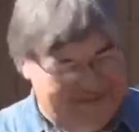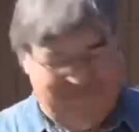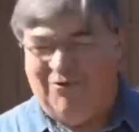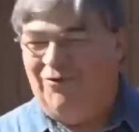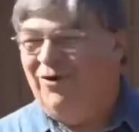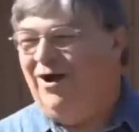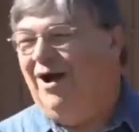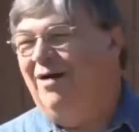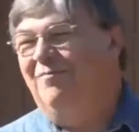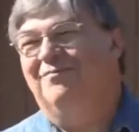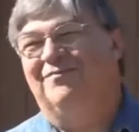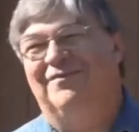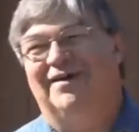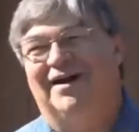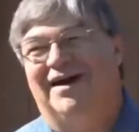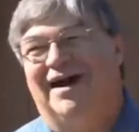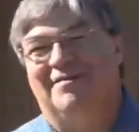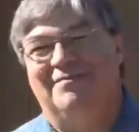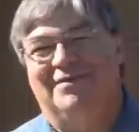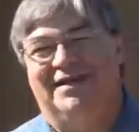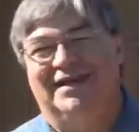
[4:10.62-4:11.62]
boy, I'm,
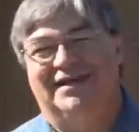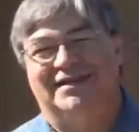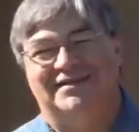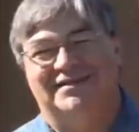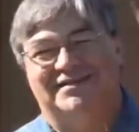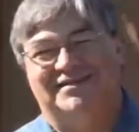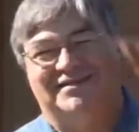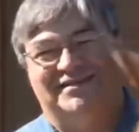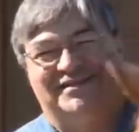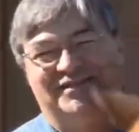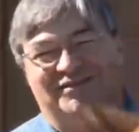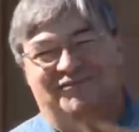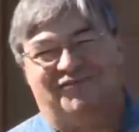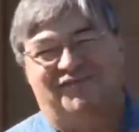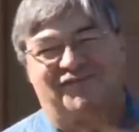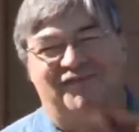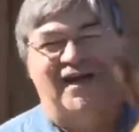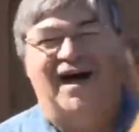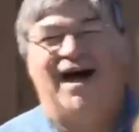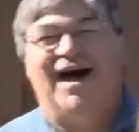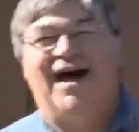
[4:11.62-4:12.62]
I'm getting the
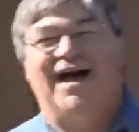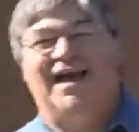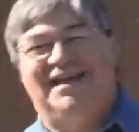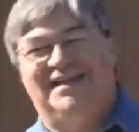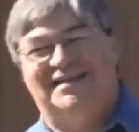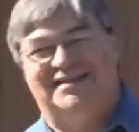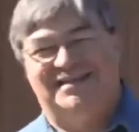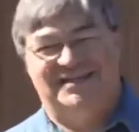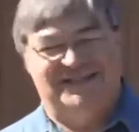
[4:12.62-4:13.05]
flies.